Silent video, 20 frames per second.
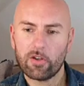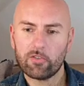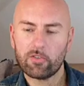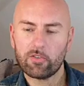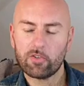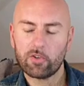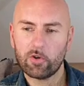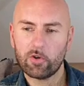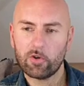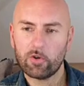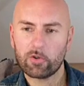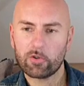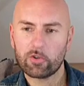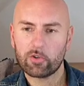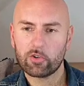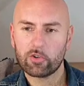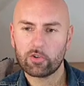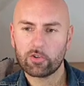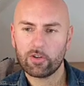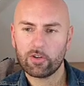a
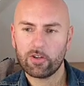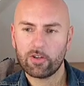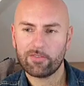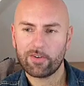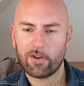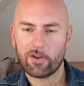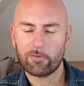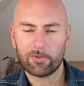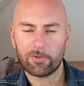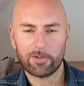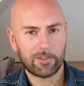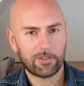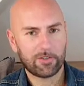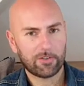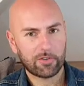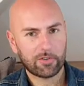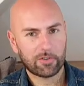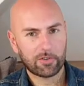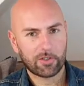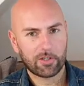touch of
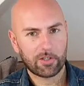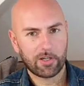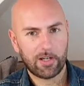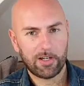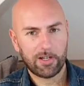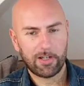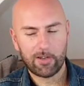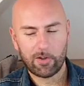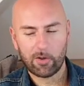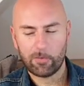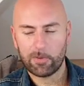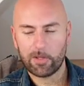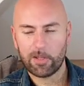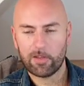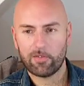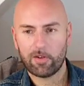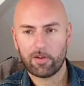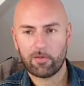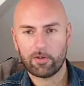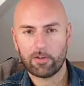orange, a little bit
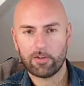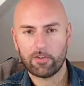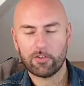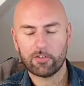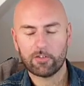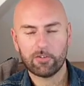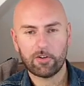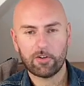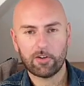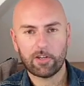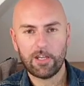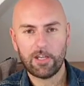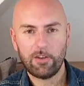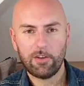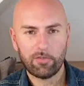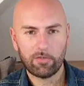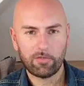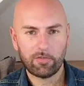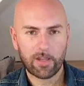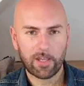of orange. It's not in
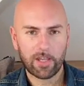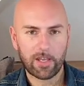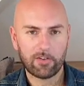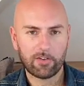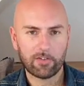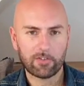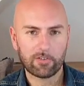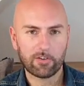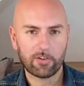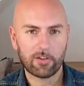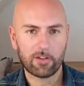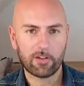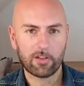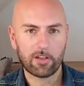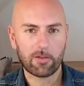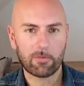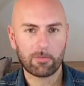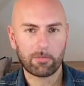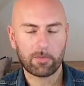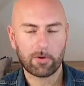your face. It's not
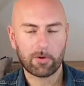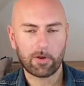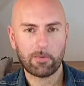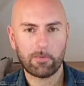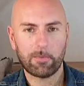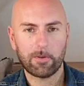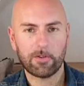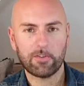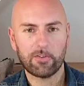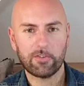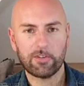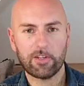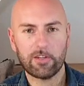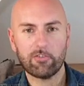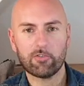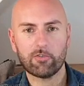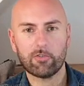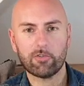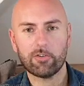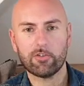like a proper
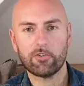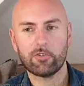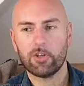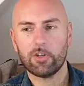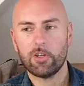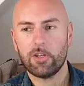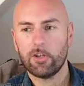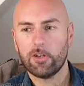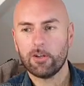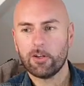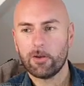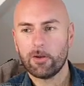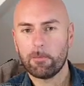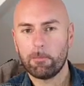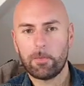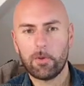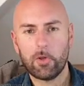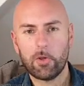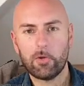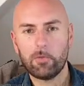citrus
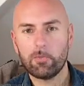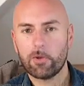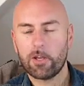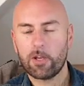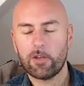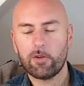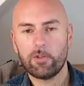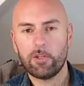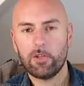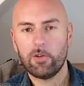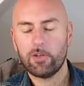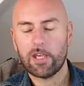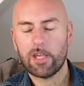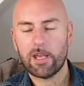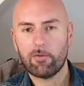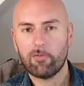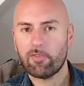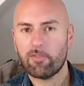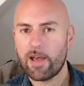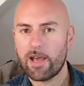boom like you'd
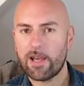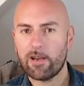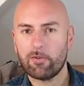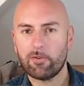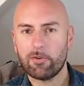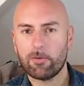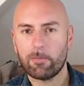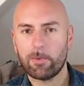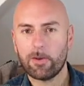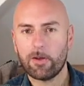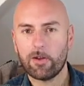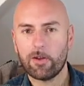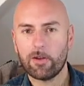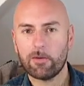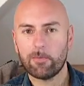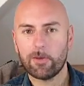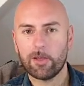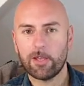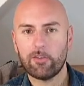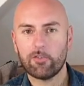get with Acqua di
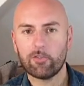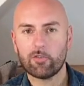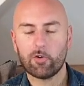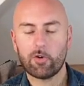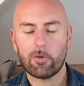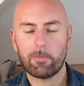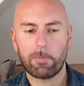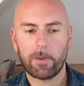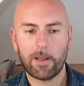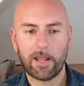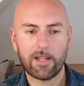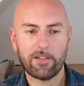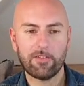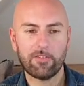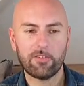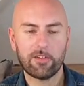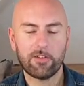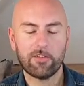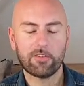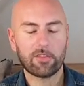Parma. It sort of
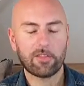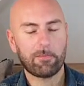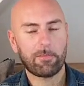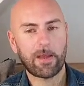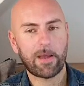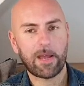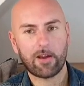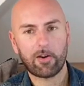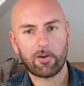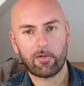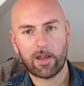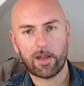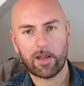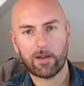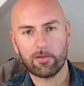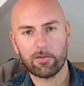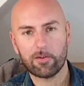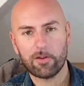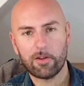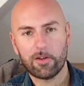blends into the
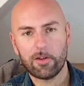background.